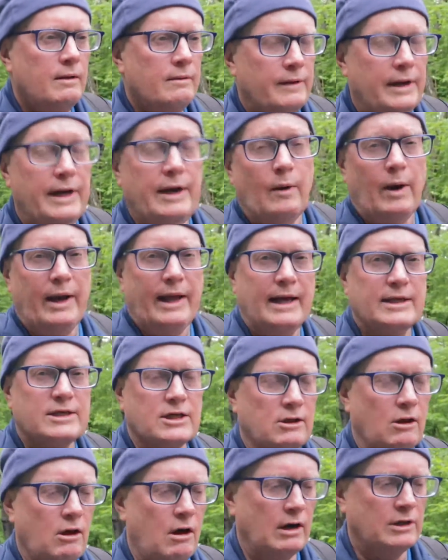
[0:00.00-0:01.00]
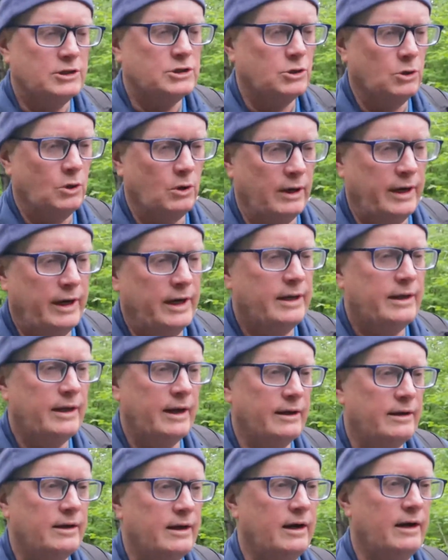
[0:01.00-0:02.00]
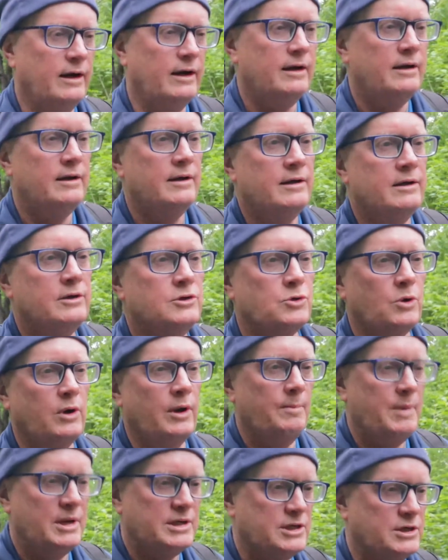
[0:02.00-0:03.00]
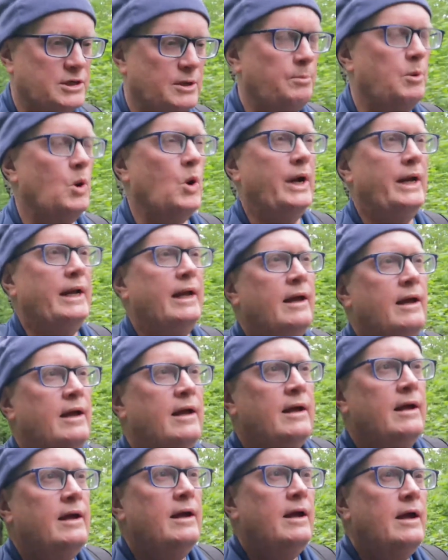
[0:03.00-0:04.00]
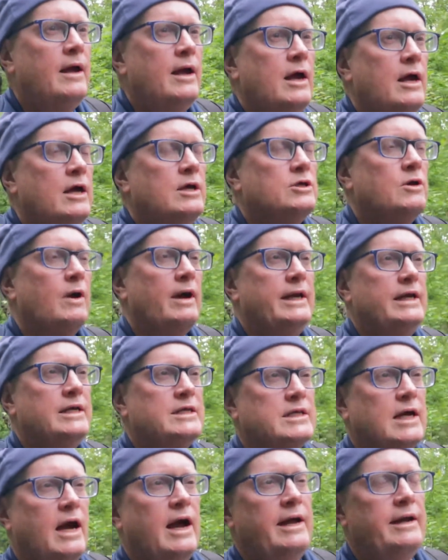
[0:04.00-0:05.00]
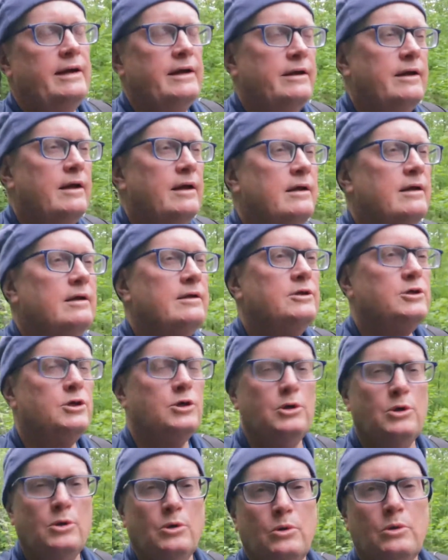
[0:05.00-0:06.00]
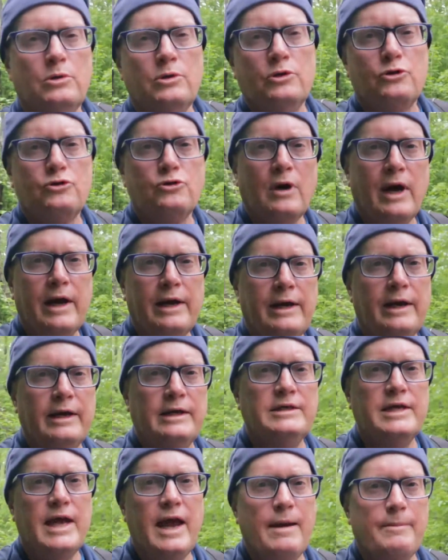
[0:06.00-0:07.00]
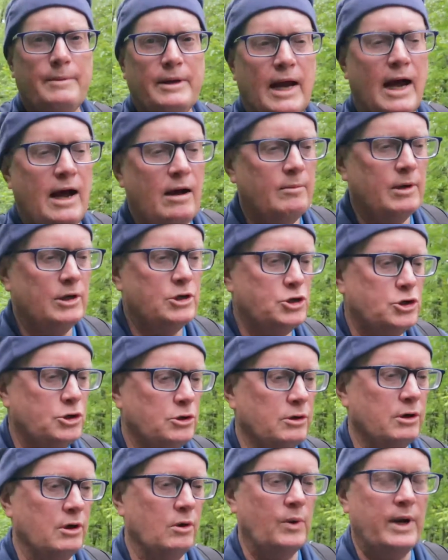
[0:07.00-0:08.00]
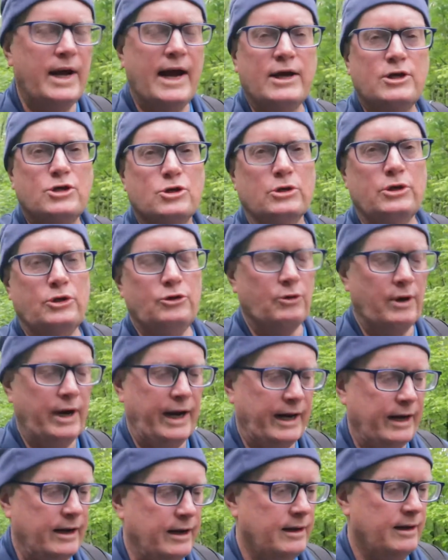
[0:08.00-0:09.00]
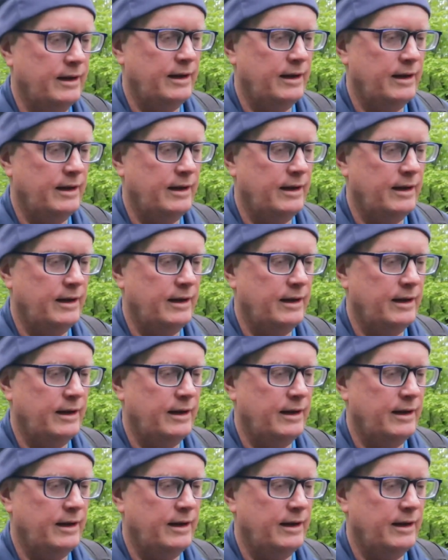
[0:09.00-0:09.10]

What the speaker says: Anyway, that's a long story that sort of misses the point. So I decided to try to examine how much sugar we actually drink.